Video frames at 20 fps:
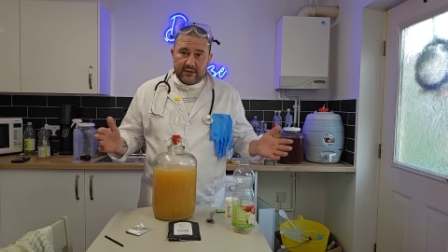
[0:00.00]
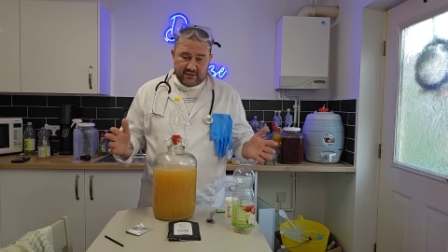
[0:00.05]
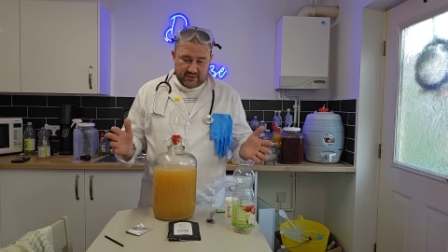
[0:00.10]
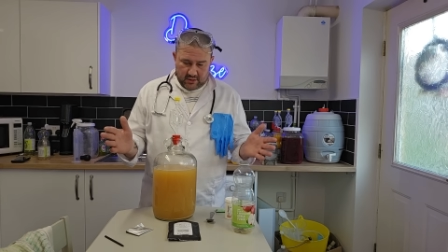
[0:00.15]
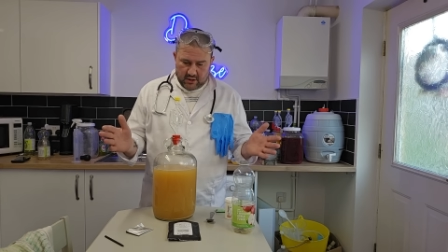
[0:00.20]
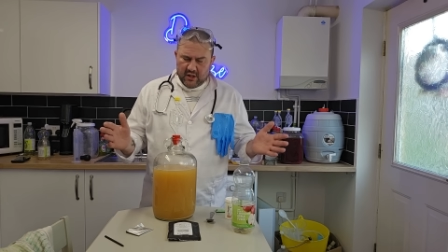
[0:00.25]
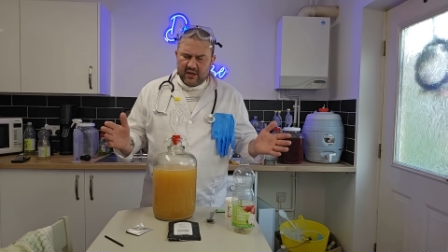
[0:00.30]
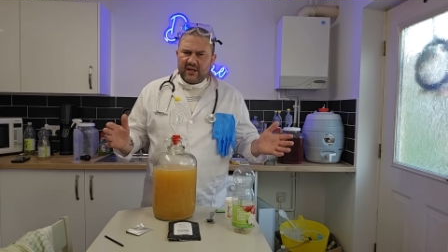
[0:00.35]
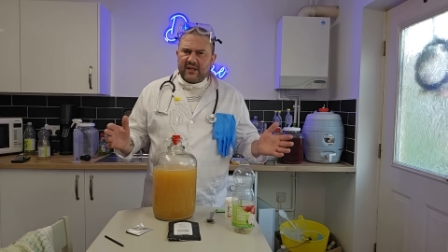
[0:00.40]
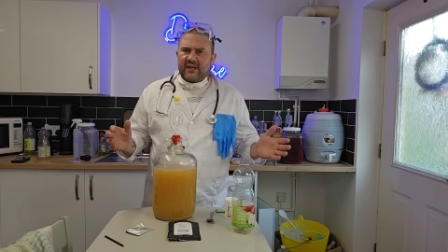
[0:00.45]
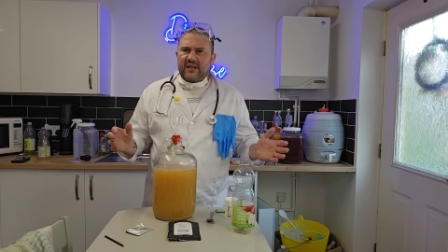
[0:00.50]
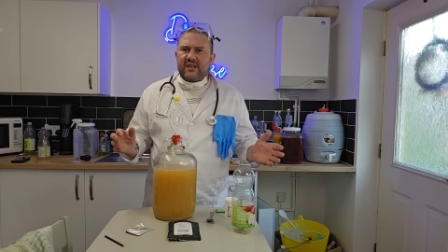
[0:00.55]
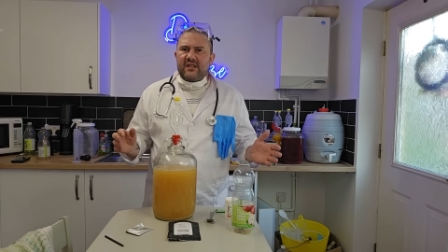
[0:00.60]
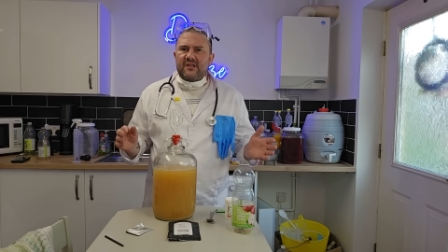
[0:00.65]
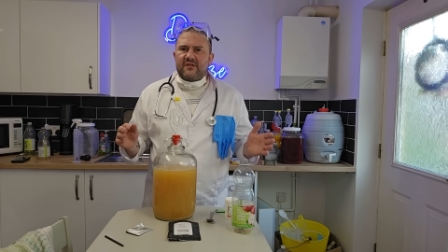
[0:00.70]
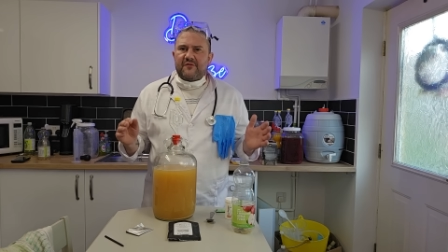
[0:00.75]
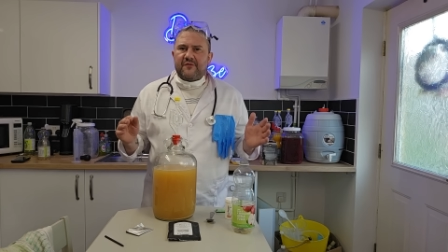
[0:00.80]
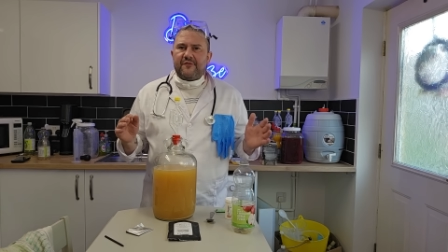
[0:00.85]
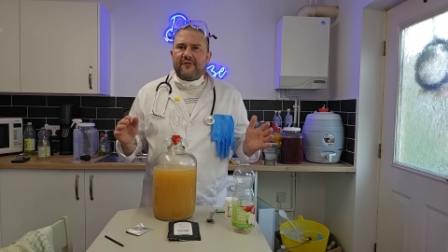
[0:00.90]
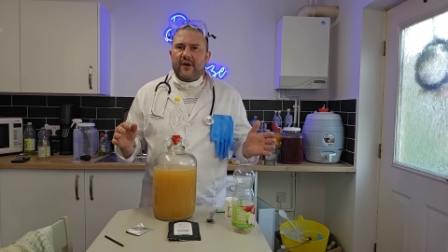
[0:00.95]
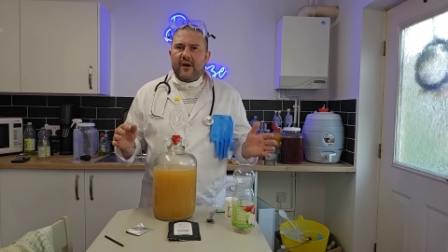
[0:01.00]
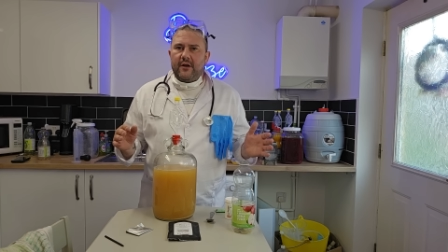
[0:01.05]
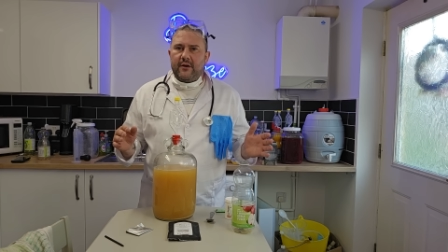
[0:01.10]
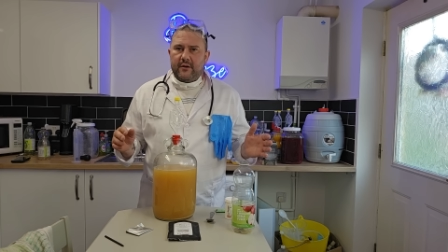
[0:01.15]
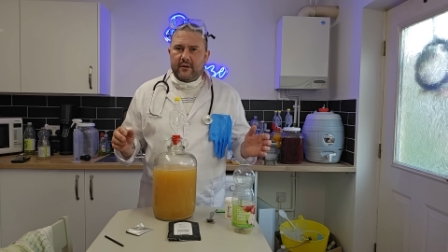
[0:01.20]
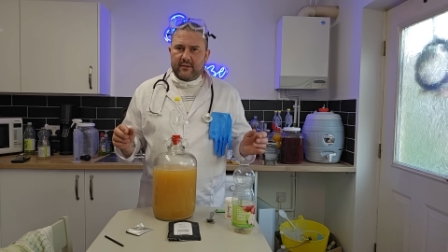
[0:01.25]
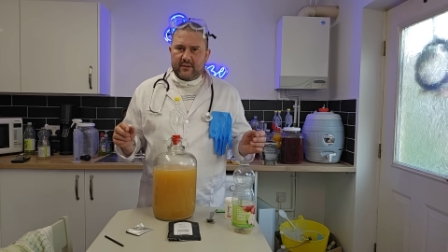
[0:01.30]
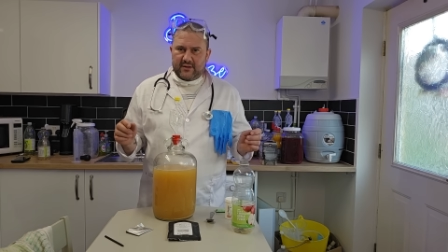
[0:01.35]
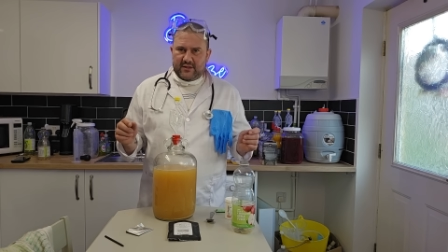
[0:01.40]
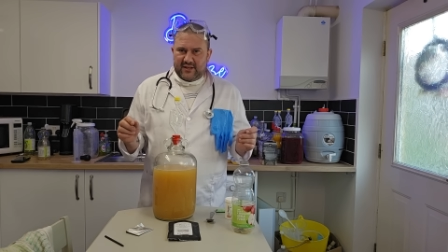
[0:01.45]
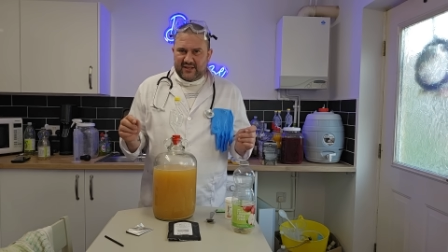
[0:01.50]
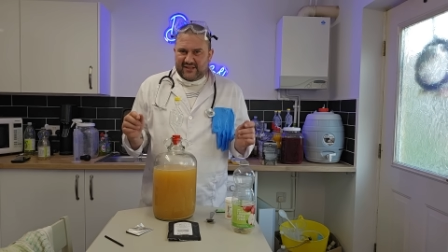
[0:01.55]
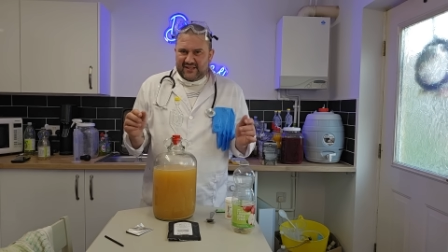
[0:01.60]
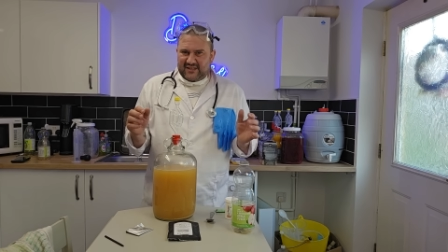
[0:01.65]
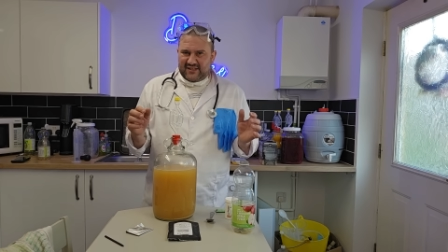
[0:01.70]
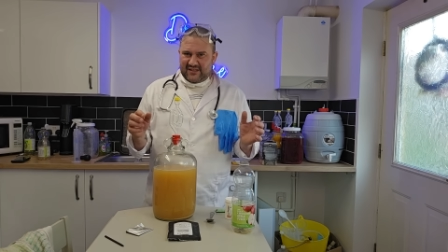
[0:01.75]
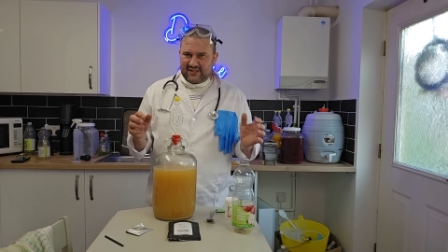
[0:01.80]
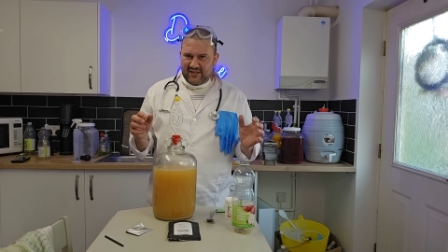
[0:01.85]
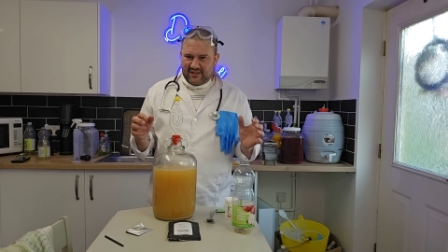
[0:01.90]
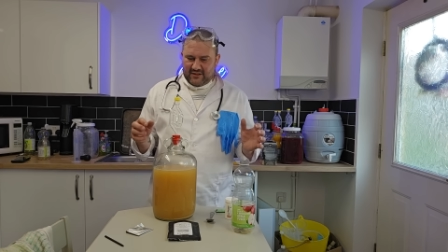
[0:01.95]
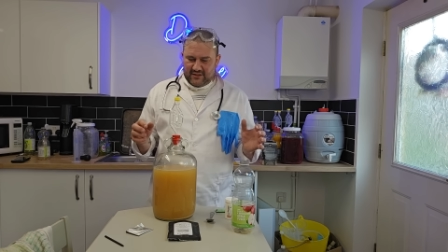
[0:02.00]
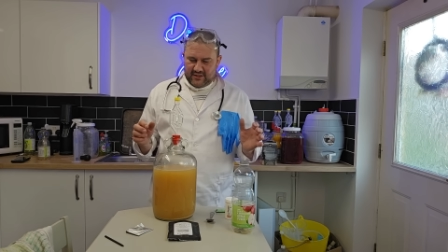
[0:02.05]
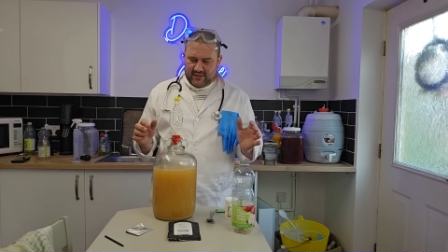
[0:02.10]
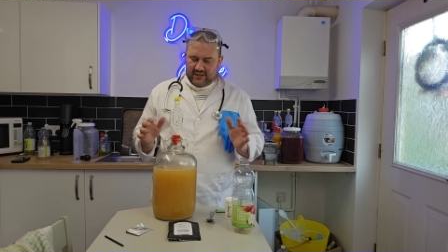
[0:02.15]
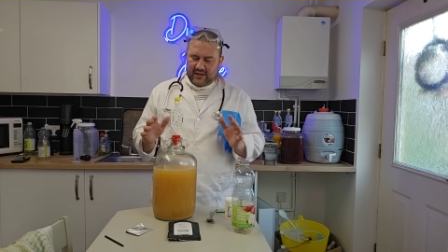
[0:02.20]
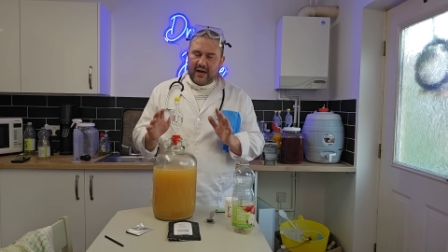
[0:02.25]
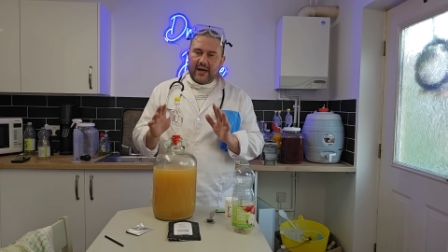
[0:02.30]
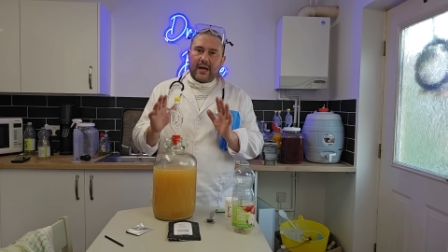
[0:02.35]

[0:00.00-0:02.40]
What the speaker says: it's fun, it's exciting,